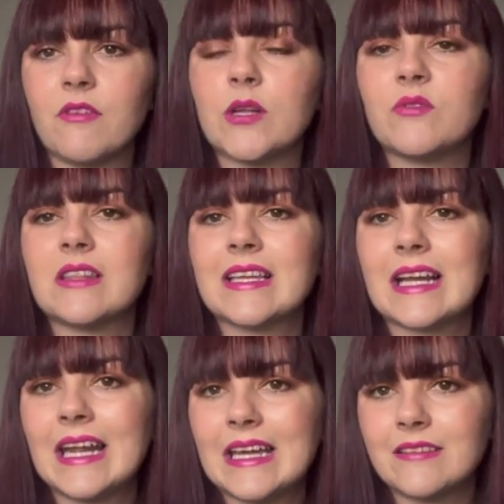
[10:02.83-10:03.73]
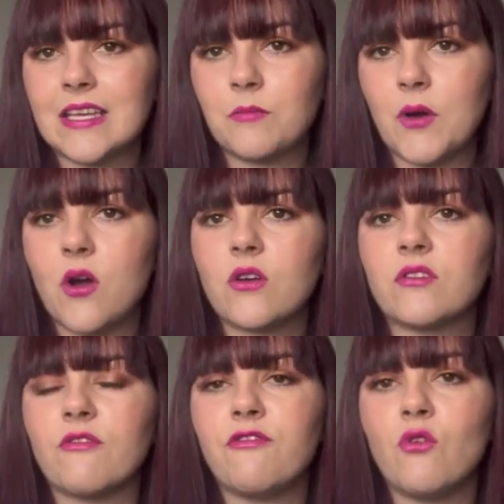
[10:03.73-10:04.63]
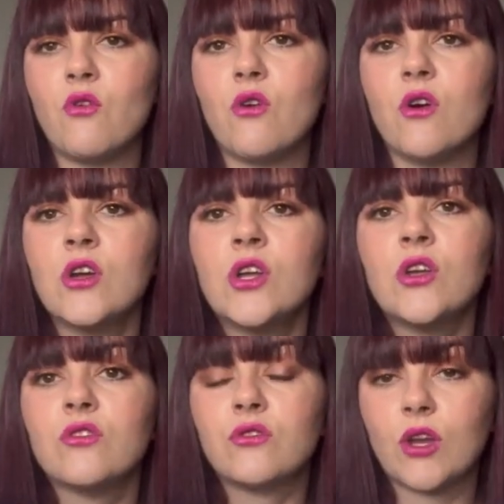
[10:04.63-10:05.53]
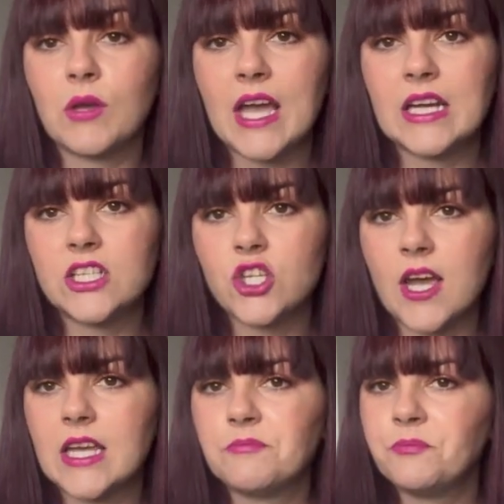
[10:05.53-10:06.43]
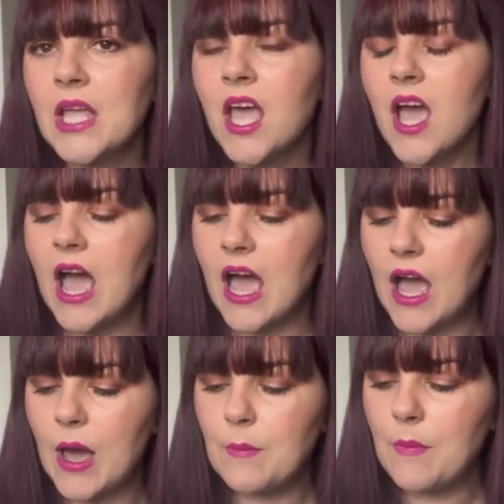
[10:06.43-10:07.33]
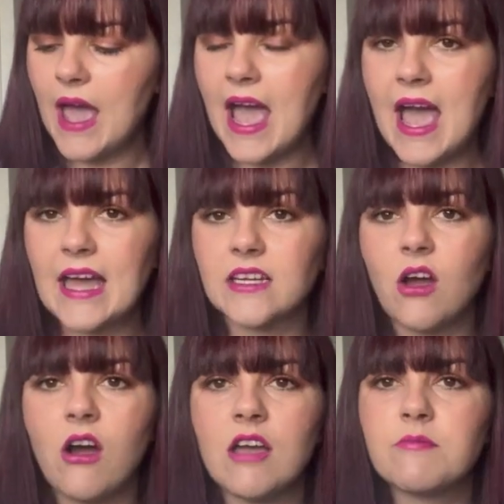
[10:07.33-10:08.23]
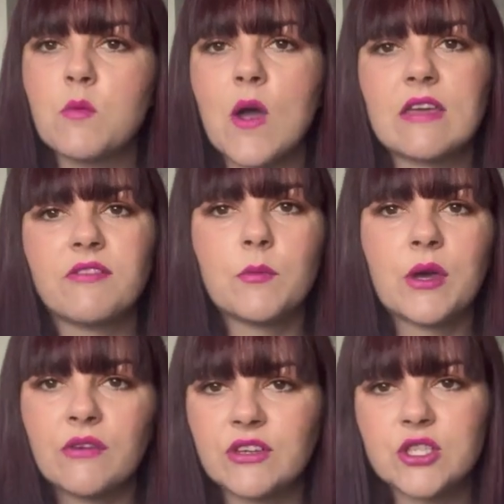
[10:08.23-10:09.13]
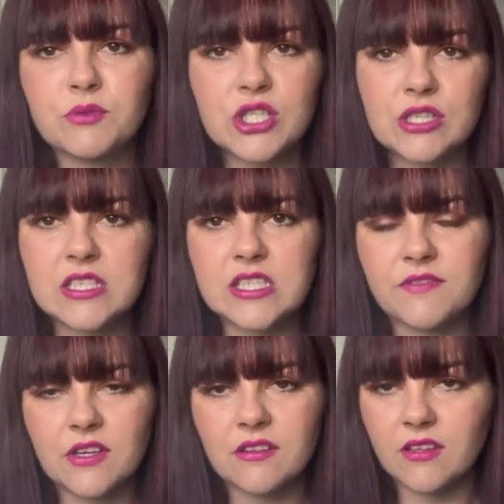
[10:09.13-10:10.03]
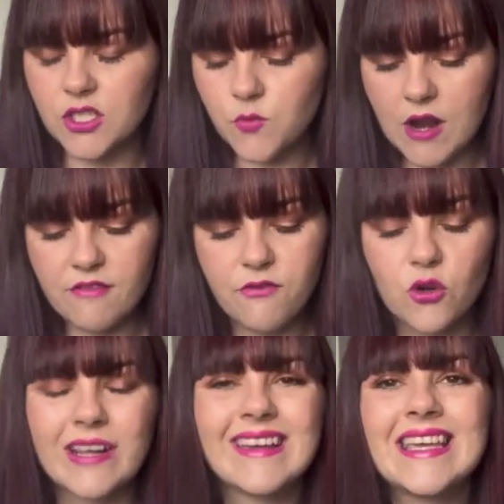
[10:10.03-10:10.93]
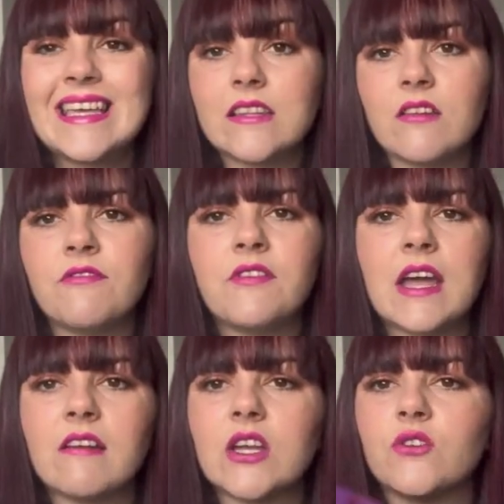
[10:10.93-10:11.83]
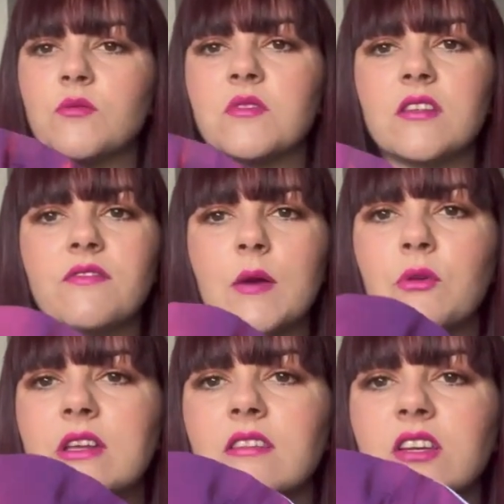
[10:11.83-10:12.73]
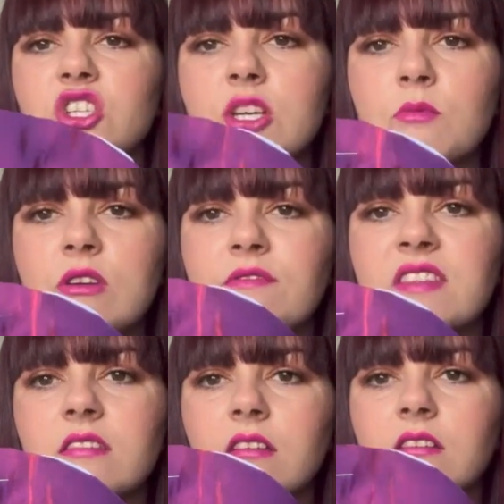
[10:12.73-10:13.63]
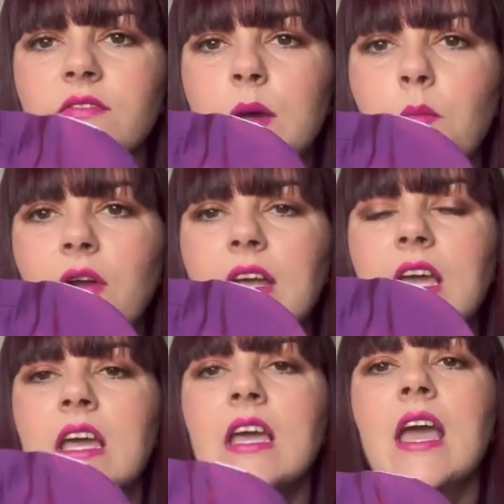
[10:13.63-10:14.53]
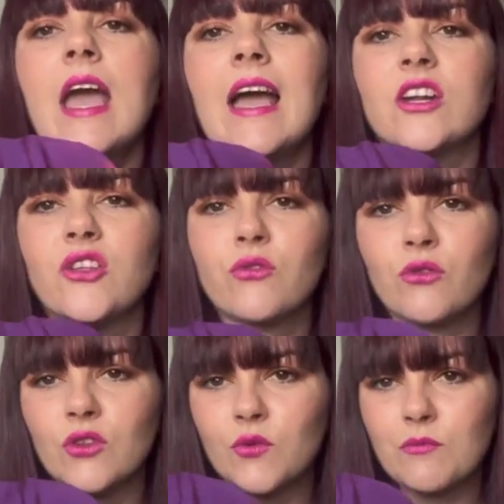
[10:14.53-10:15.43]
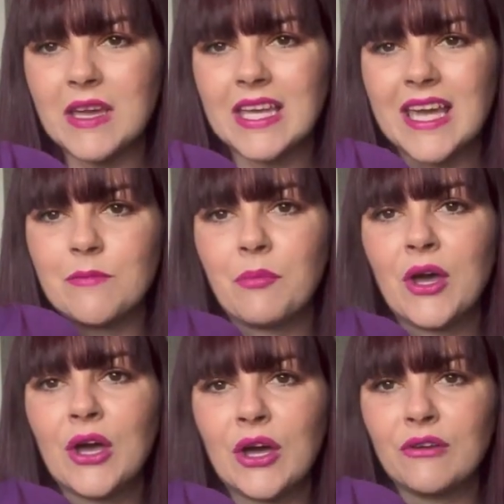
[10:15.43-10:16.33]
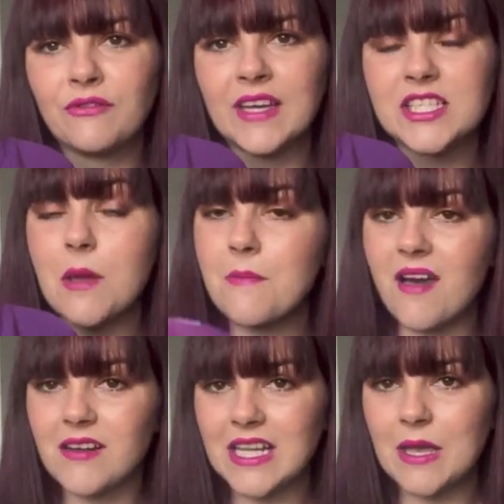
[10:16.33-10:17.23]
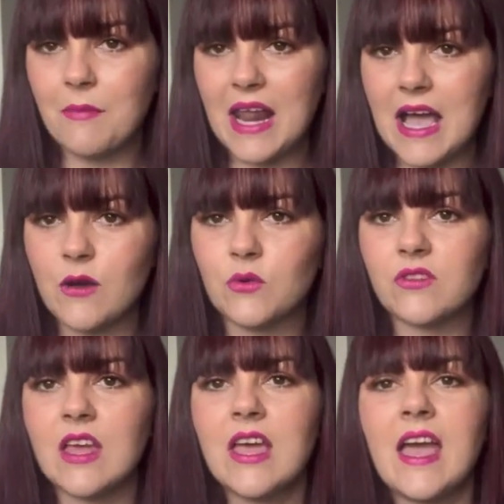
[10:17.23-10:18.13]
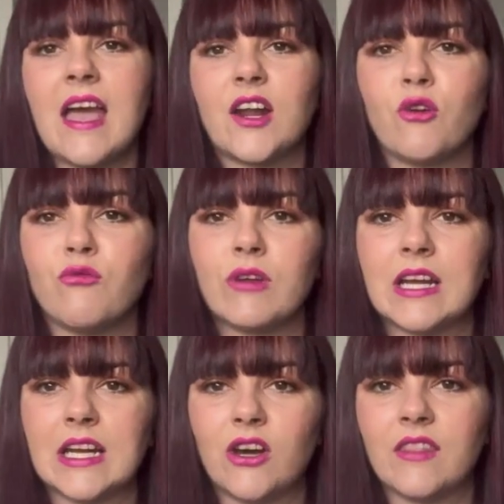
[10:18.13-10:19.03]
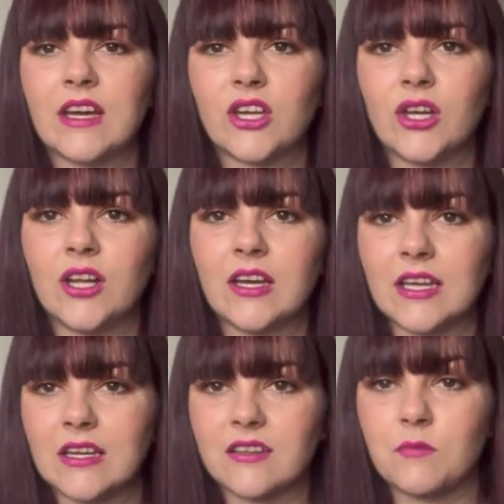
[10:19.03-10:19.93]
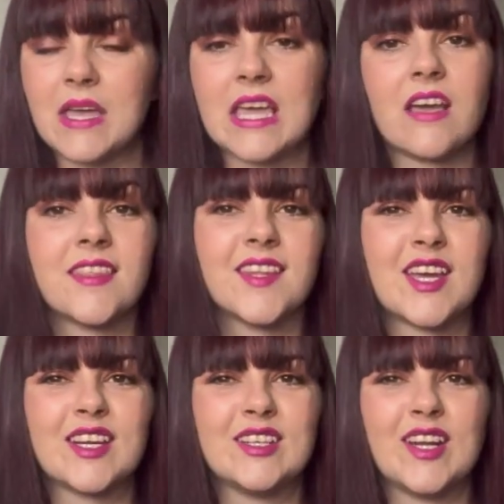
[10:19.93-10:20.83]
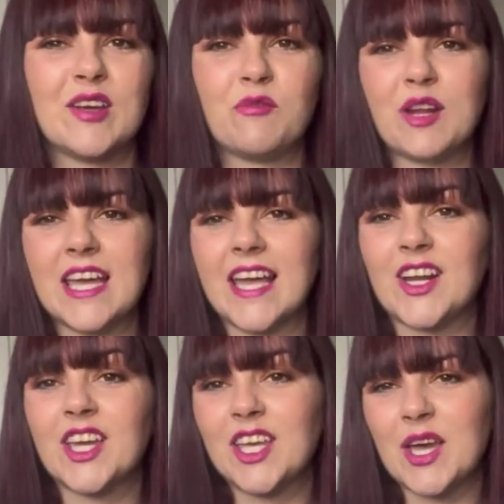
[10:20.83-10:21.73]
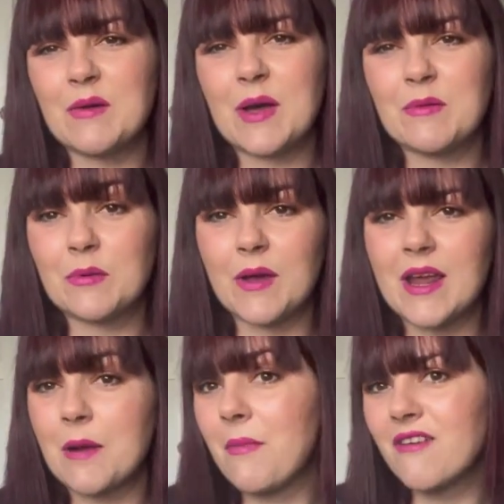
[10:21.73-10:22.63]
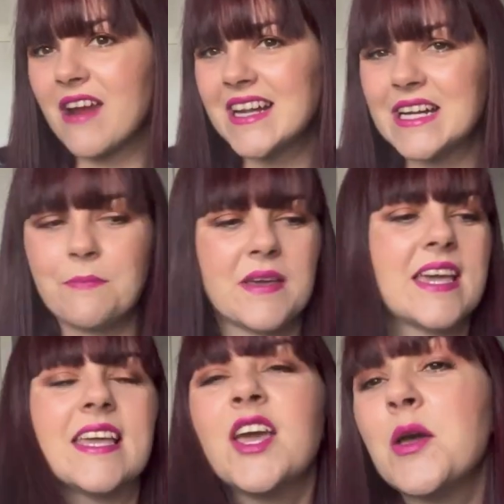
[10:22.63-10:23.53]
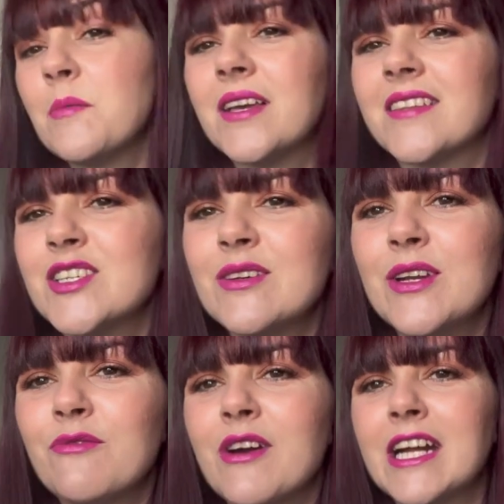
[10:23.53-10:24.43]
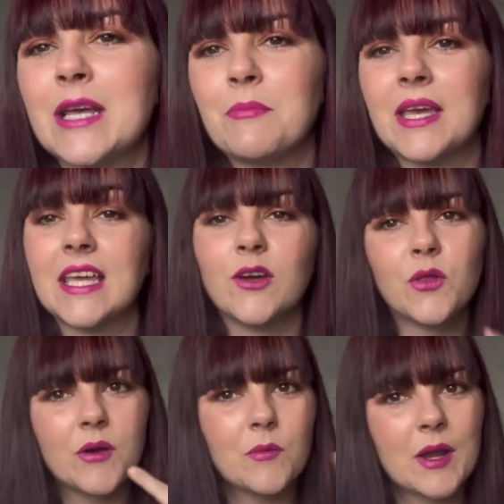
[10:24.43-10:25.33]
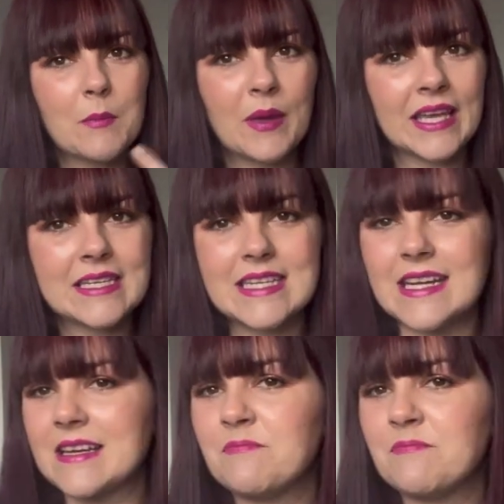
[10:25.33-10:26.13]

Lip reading: and it was in the classic box for So Hayley Jane. And I've been waiting for the perfect opportunity to find something to wear it for. Now, it is a very Christmassy fabric. It's like a shimmery viscose fabric, and I thought this would make a perfect Marnie blouse. And I really like that colour against me. I think that'd look lovely, and I could get away with wearing my red lippy, because I do love red lippy, although I'm wearing pink today.